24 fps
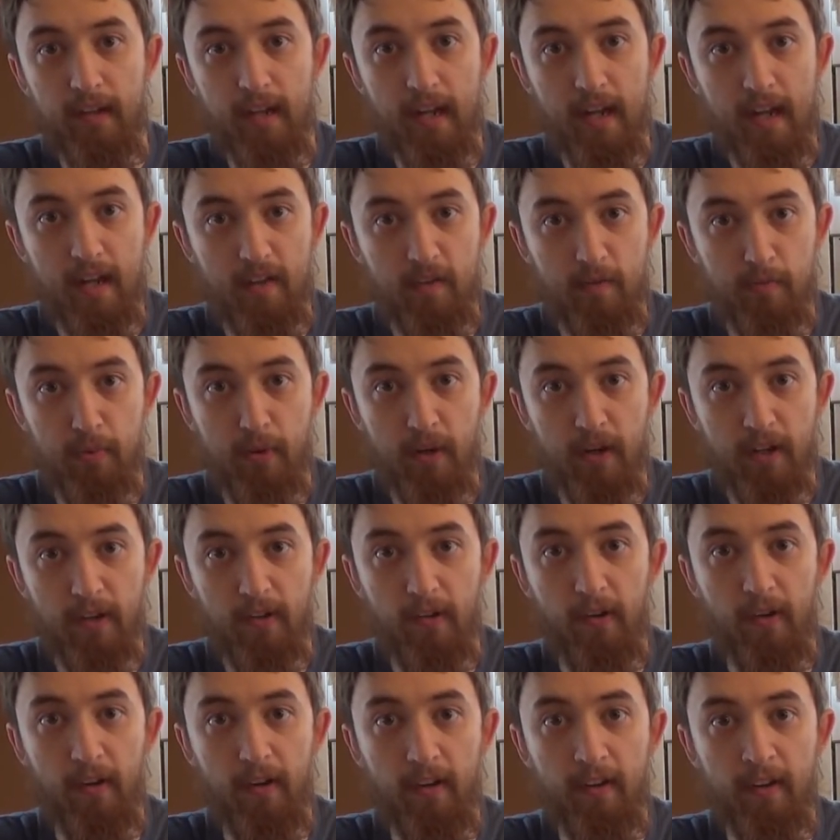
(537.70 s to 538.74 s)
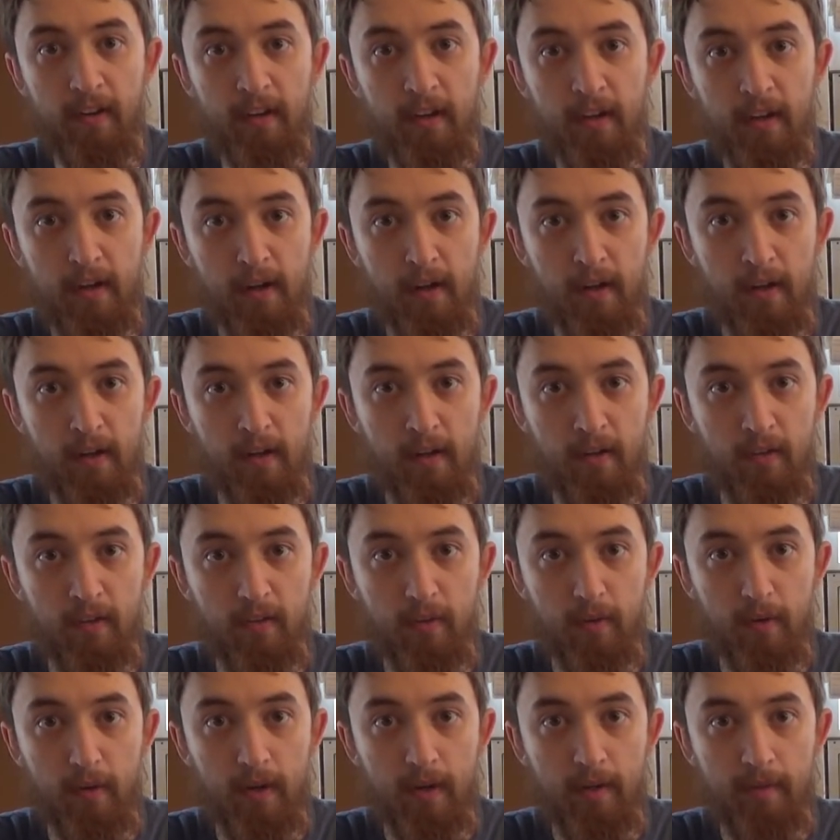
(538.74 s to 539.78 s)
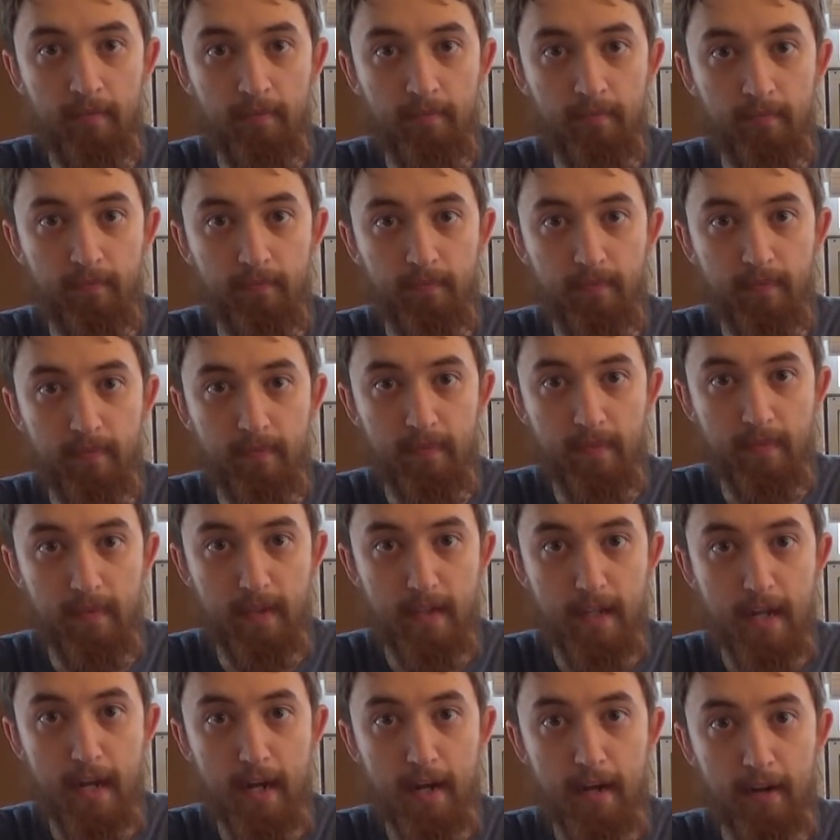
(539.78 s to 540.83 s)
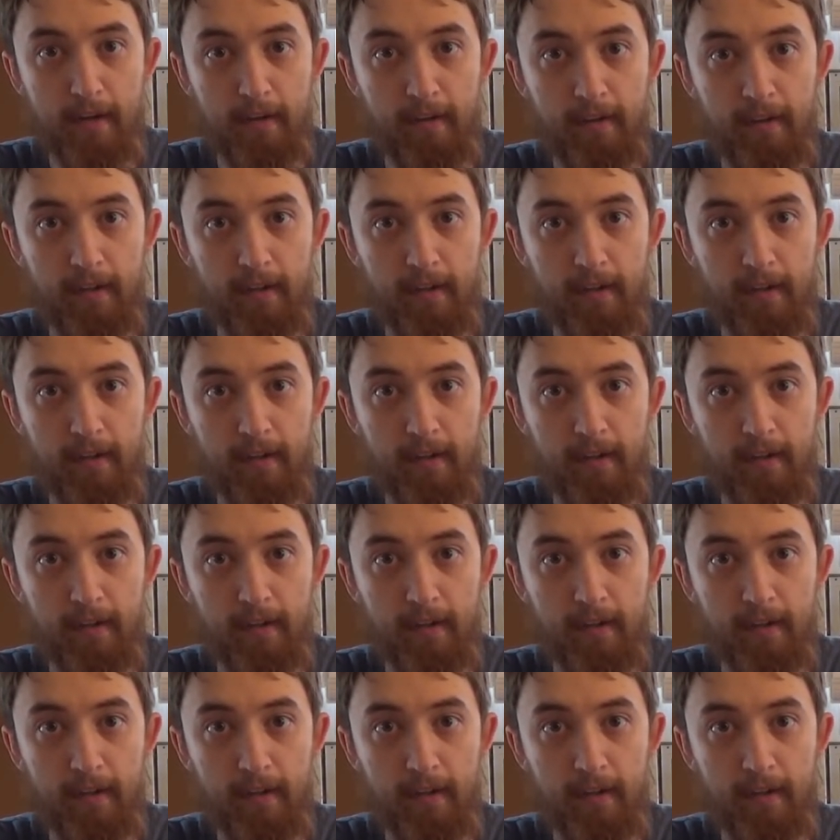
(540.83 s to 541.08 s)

it's pretty good. So yeah,